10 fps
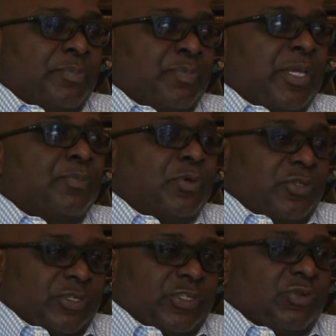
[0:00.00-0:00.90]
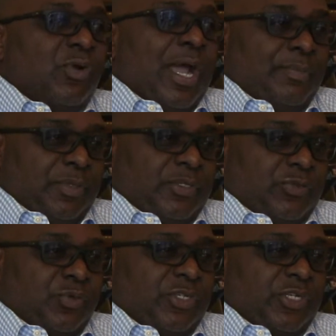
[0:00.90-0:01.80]
people describe this
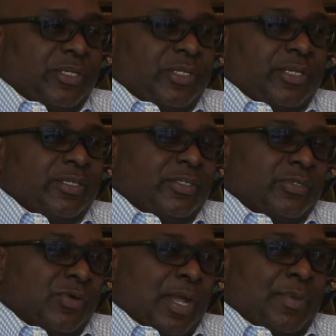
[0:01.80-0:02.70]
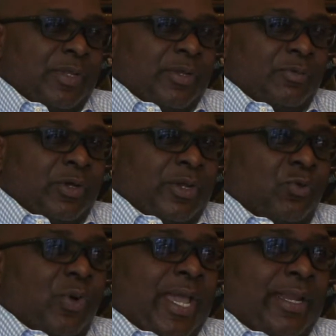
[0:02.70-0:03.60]
region, they describe it in a
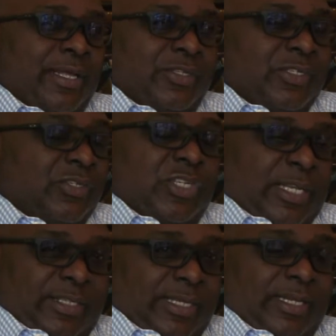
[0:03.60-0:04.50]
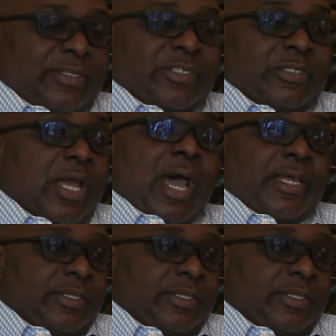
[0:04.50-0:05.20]
way that suggests that it's not